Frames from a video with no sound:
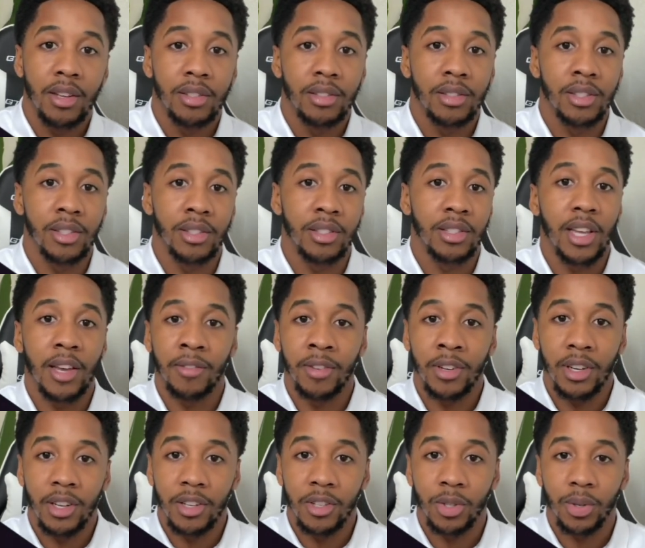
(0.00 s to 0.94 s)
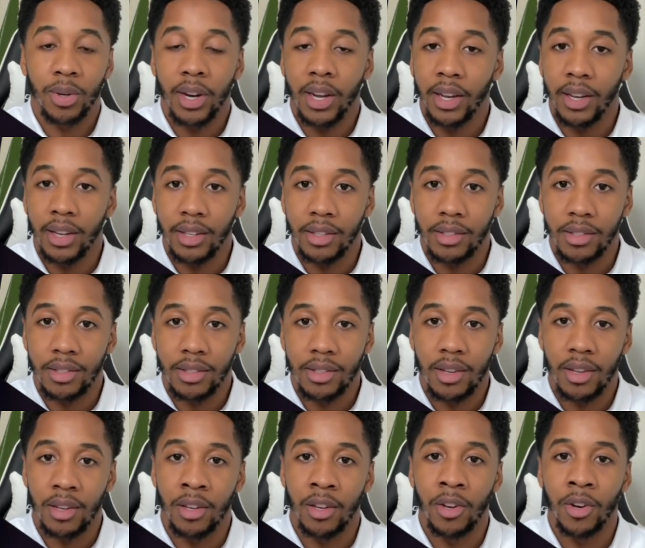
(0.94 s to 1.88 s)
to 70 trades,
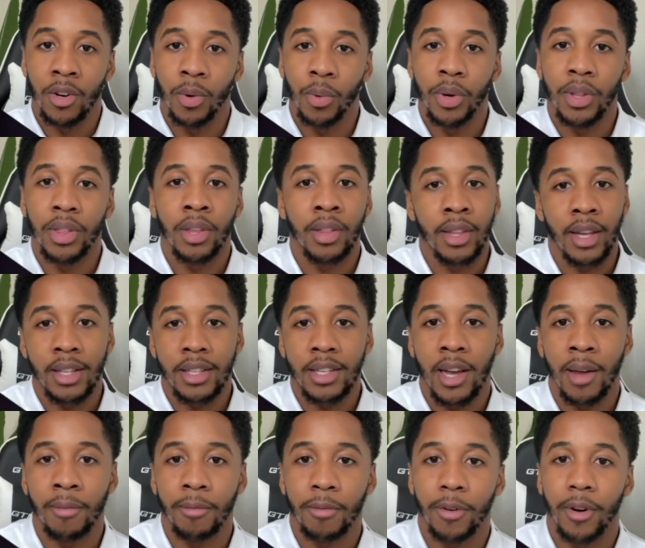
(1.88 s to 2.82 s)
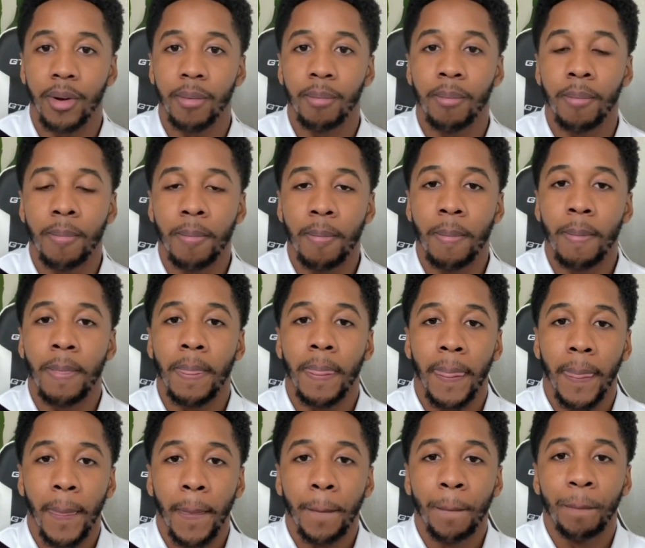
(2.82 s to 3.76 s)
within that time frame.
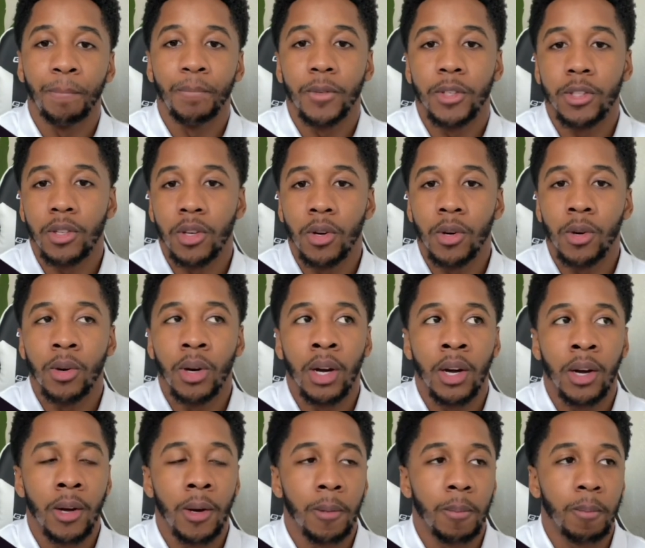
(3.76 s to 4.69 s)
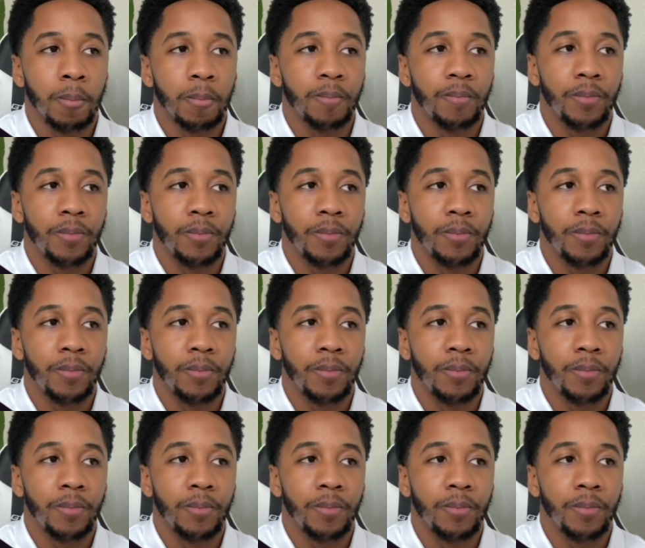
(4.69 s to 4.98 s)
So